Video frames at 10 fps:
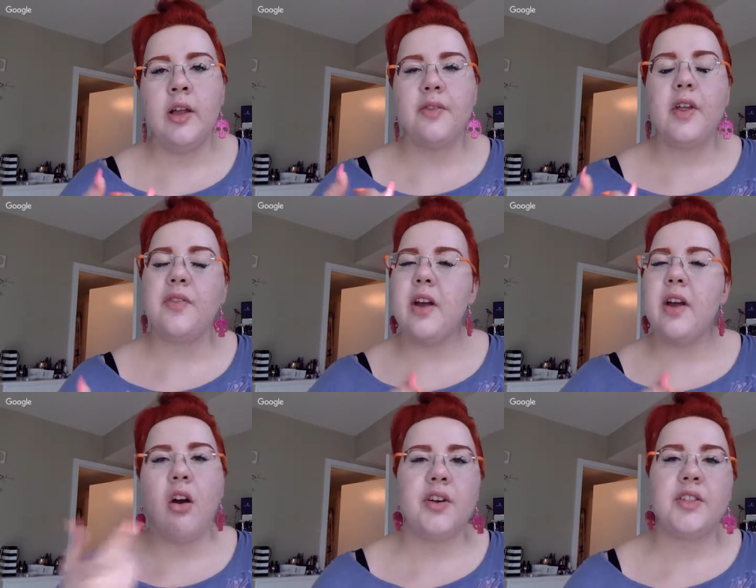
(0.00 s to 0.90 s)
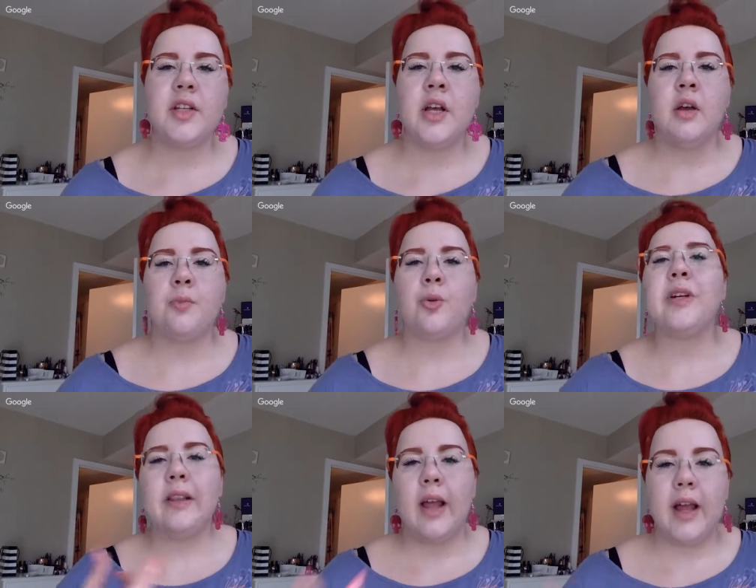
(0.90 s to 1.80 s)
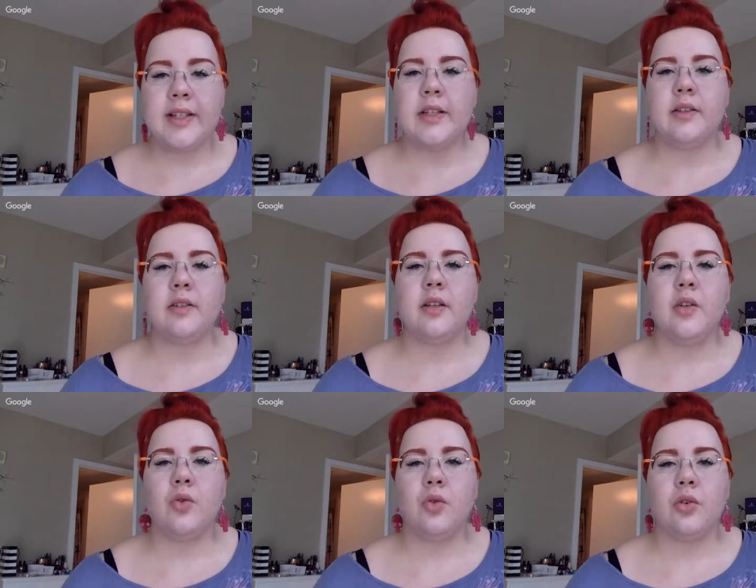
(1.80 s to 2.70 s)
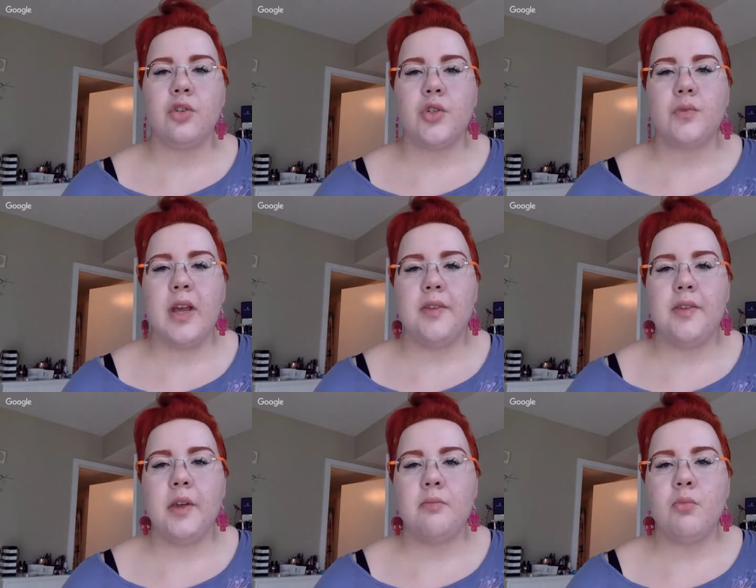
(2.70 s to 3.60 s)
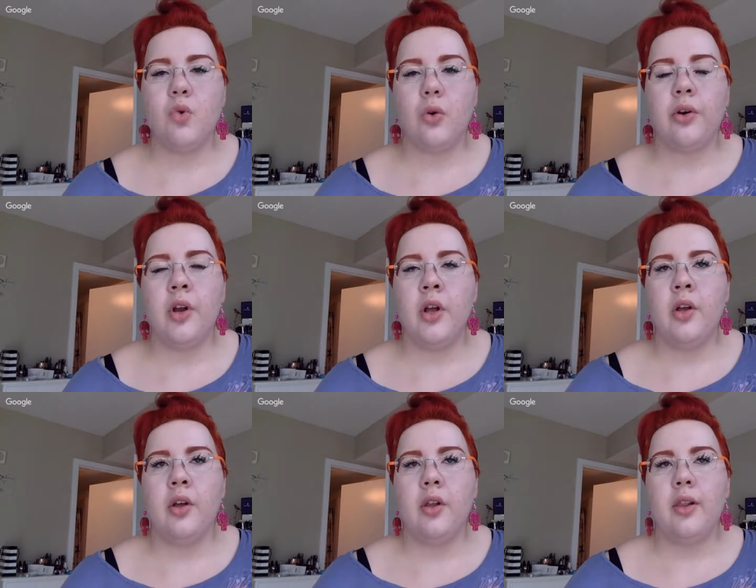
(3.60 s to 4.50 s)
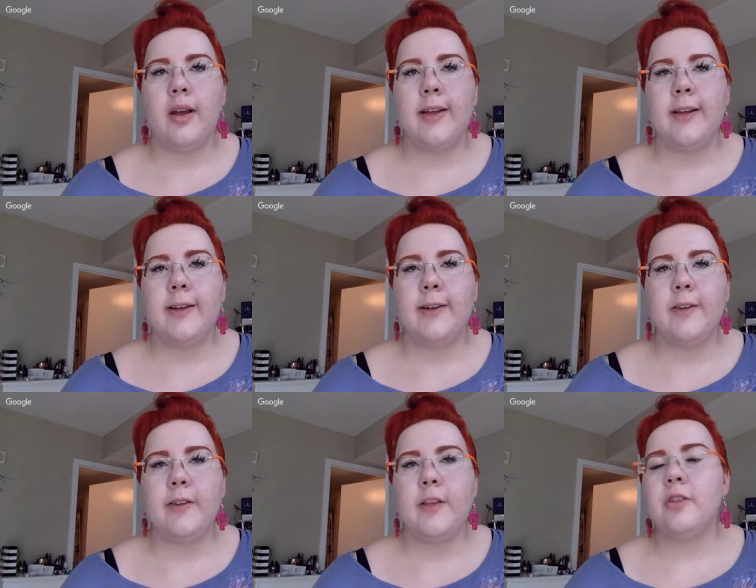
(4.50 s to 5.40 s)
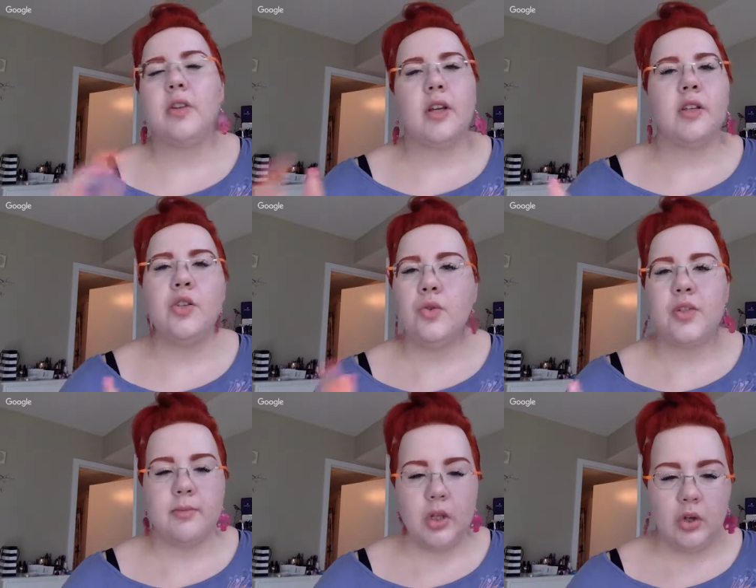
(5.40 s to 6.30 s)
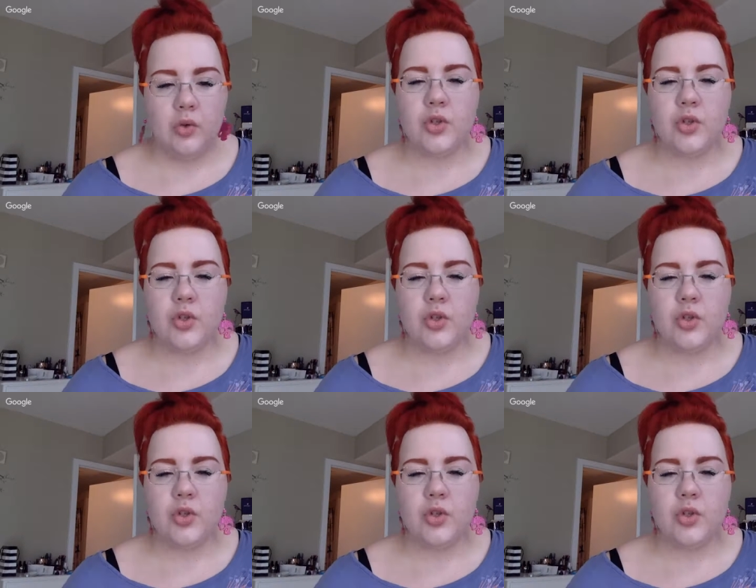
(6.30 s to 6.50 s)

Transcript: that they aren't pre-lightened in order to make them more like that you can use them alone.